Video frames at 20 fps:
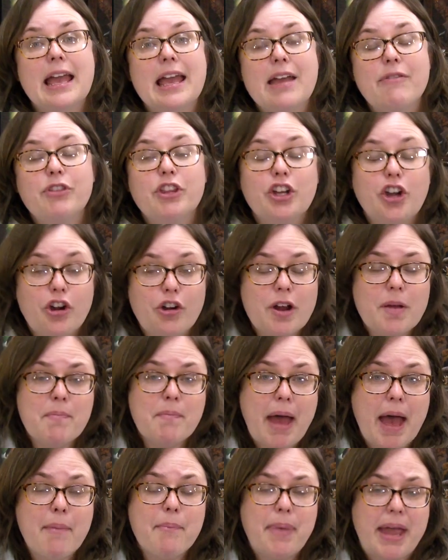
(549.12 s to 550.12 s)
If the current
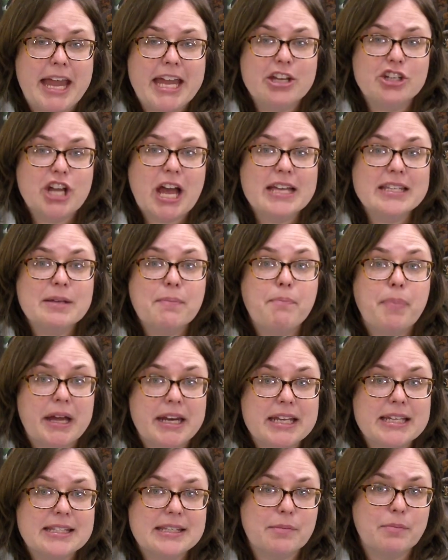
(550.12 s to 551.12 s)
map page has a
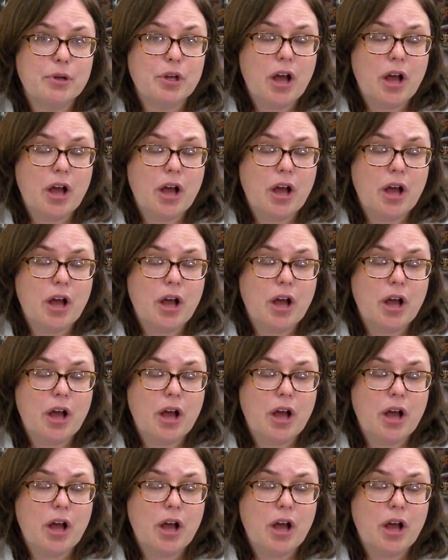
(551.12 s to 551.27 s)
bunny symbol